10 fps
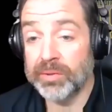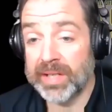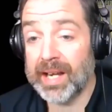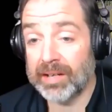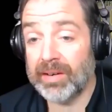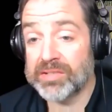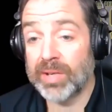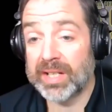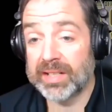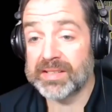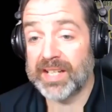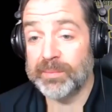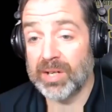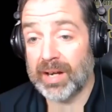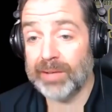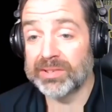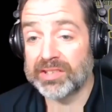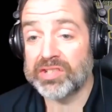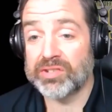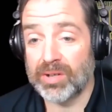and I graduated the same year. I was the
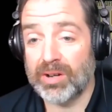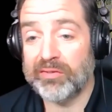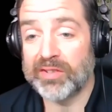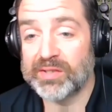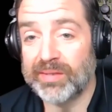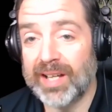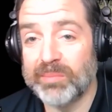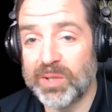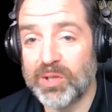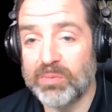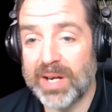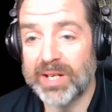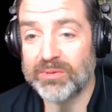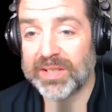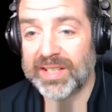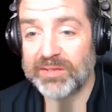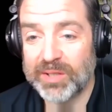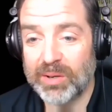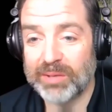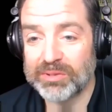short offensive lineman nobody wanted, even
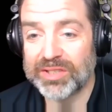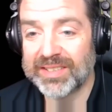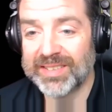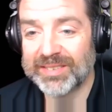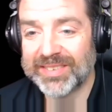though I was good enough.